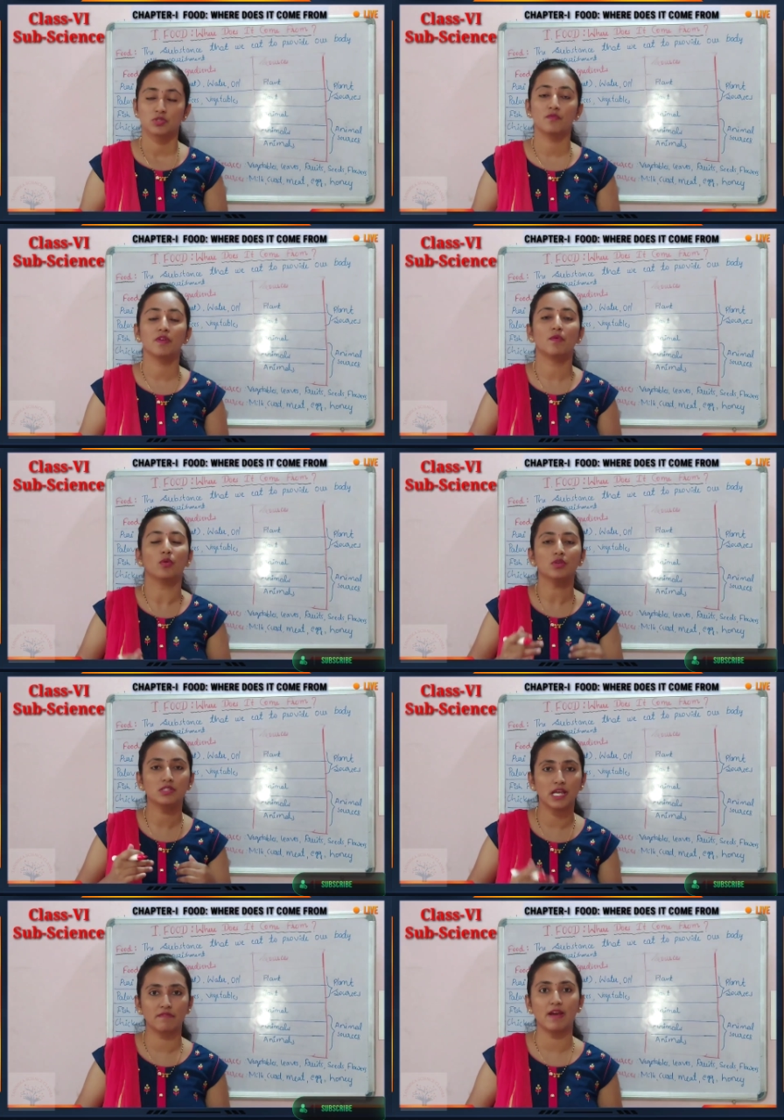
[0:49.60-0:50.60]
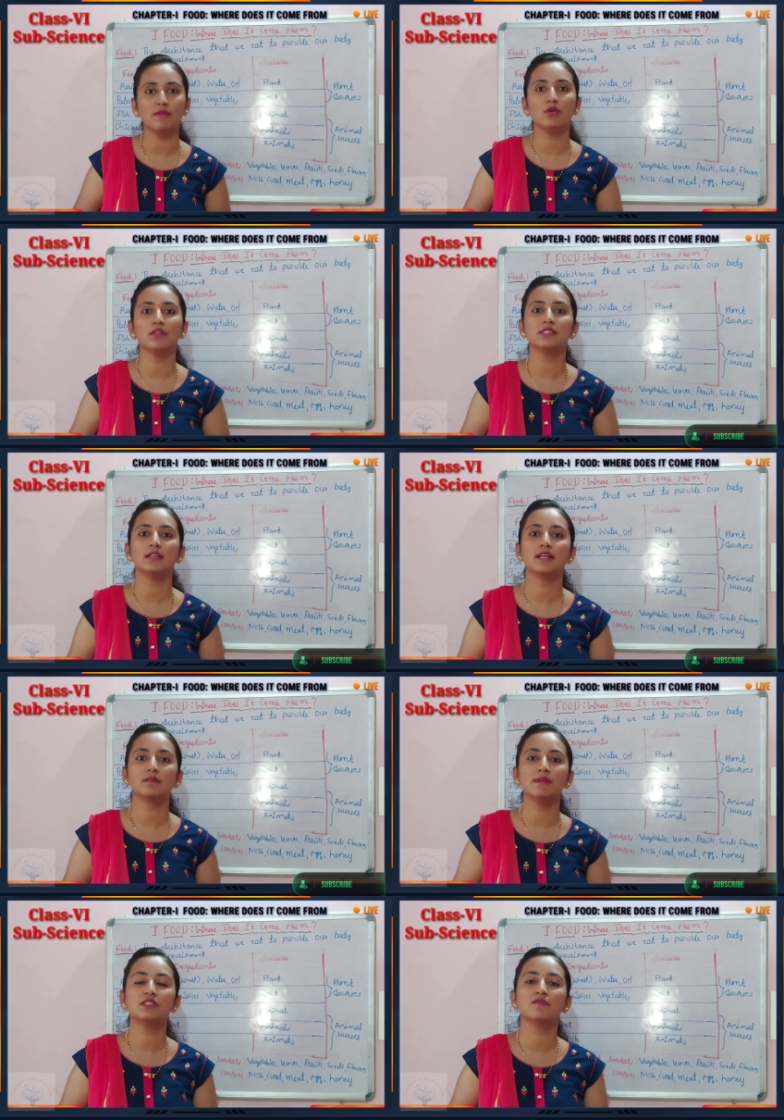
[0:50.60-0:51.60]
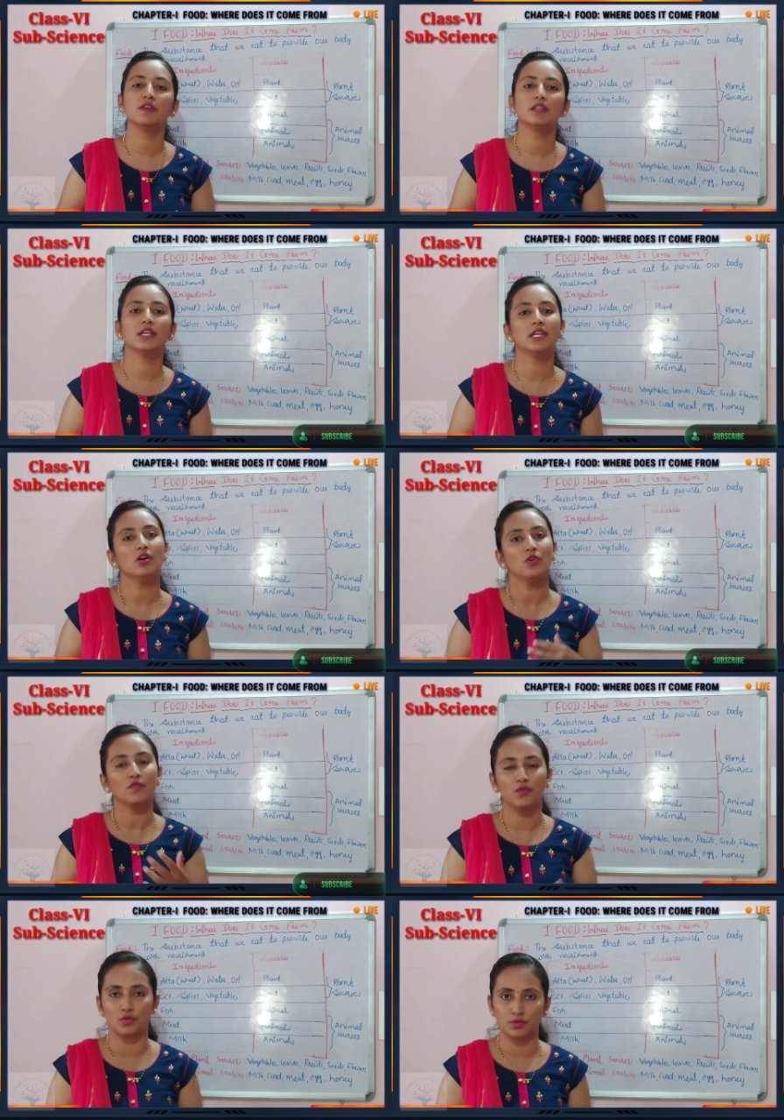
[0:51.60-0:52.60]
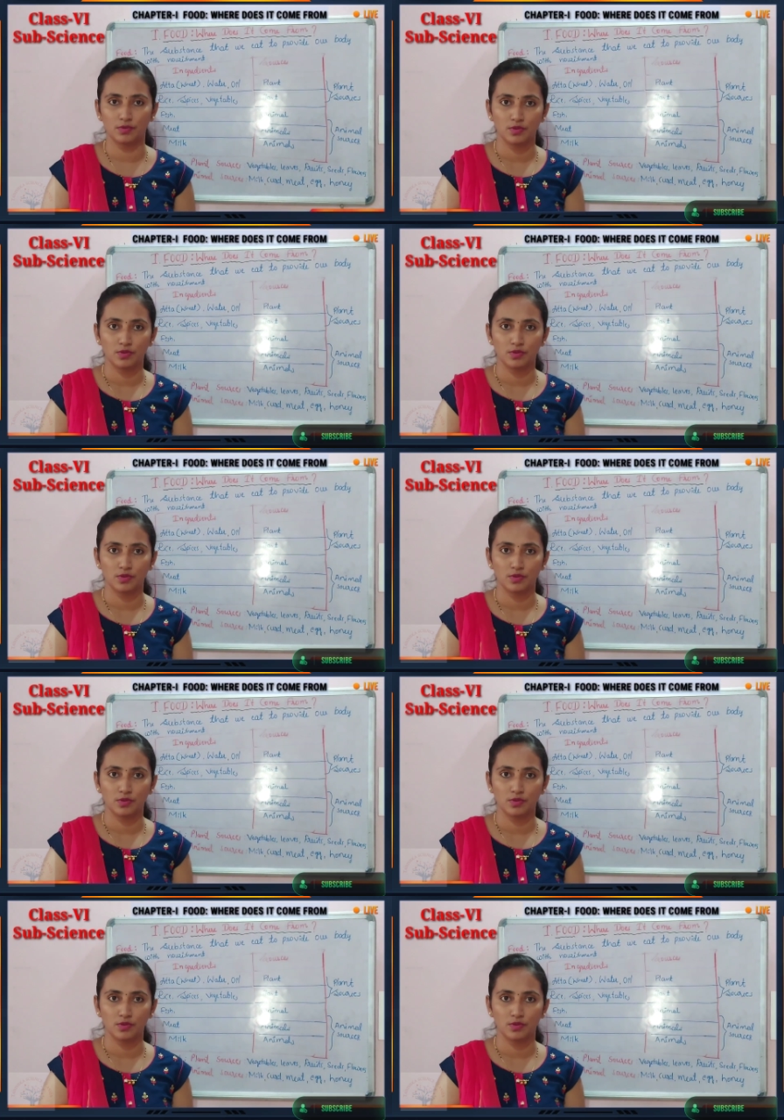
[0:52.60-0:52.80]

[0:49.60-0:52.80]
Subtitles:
So we want to survive on this earth means we need food.